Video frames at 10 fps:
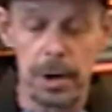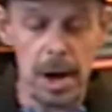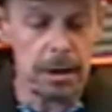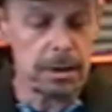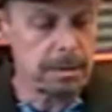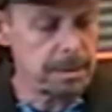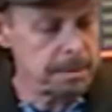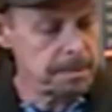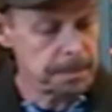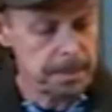not,
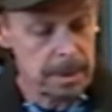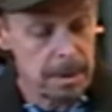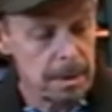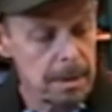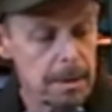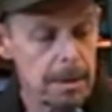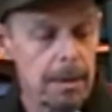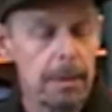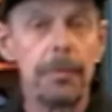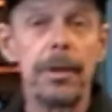
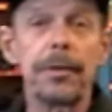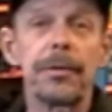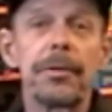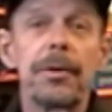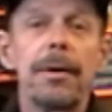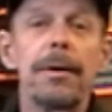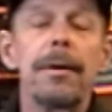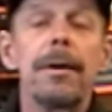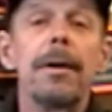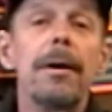this
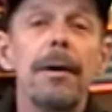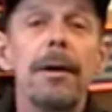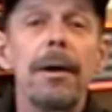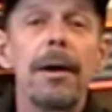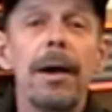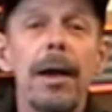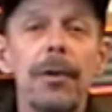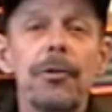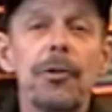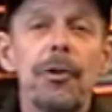
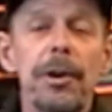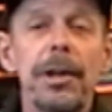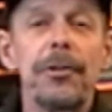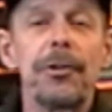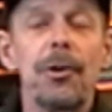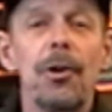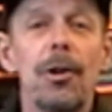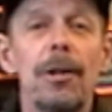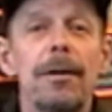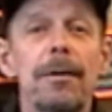is a
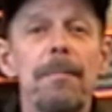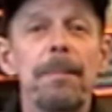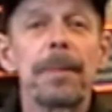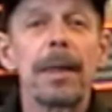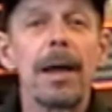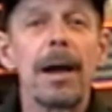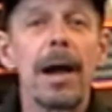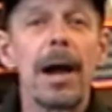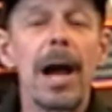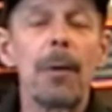traditional,
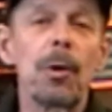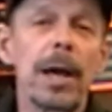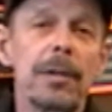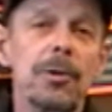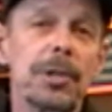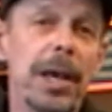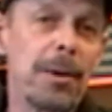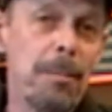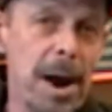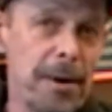I would like to say
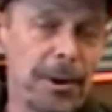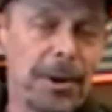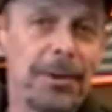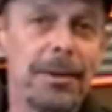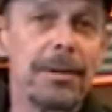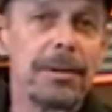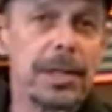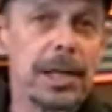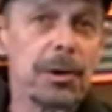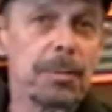American
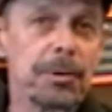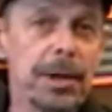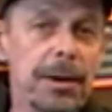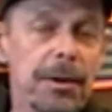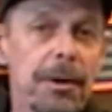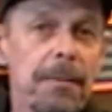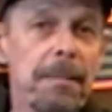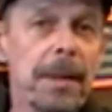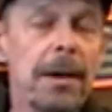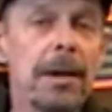teardrop trailer.
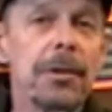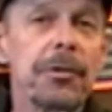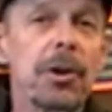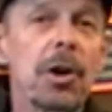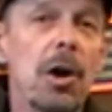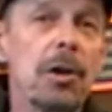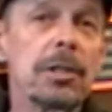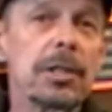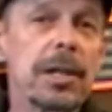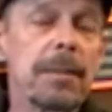It's a
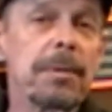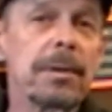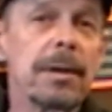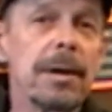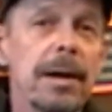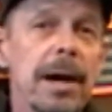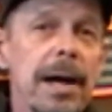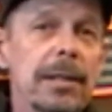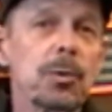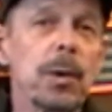concept
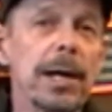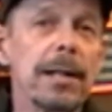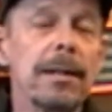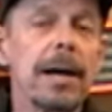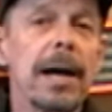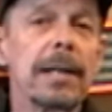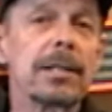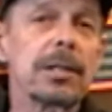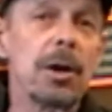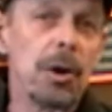as well
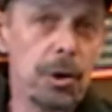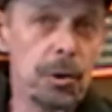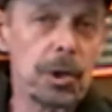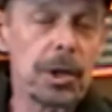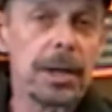as a look.